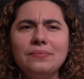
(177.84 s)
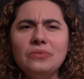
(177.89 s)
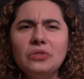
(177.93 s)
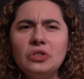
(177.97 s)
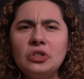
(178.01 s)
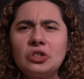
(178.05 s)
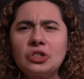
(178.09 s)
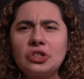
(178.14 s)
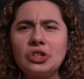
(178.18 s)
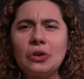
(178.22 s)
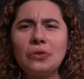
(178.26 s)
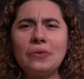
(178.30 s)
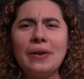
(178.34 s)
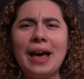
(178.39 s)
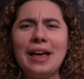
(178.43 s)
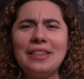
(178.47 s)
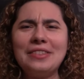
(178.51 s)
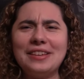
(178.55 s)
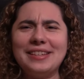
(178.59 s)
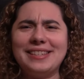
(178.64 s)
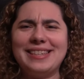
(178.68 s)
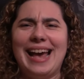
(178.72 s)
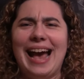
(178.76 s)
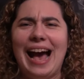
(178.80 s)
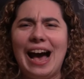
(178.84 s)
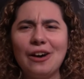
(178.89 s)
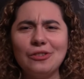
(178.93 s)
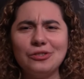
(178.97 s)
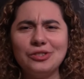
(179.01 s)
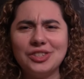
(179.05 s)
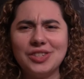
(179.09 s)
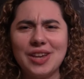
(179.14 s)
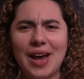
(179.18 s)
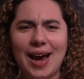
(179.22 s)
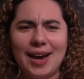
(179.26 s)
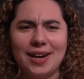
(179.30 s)
So now this
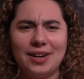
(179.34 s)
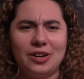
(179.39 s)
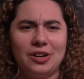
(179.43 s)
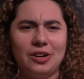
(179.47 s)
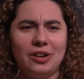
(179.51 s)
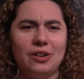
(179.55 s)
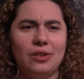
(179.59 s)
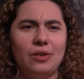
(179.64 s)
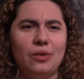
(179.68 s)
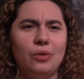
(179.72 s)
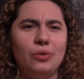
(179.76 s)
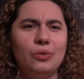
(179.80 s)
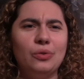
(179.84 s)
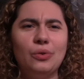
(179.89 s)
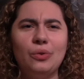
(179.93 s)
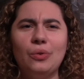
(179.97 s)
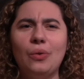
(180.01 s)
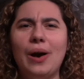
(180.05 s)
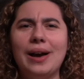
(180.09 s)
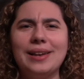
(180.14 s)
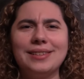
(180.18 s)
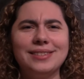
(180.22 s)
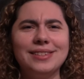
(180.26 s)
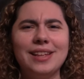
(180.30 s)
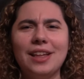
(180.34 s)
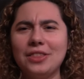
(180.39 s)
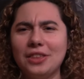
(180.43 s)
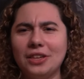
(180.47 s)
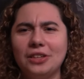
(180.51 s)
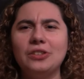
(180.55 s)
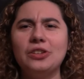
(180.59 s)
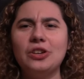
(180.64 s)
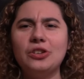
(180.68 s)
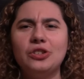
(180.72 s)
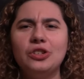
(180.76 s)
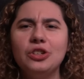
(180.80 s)
outsider who has
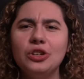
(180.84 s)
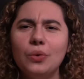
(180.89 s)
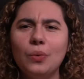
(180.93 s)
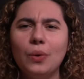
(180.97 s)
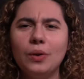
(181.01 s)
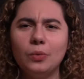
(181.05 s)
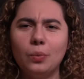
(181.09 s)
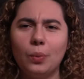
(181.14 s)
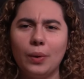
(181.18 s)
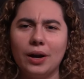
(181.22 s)
nothing to do with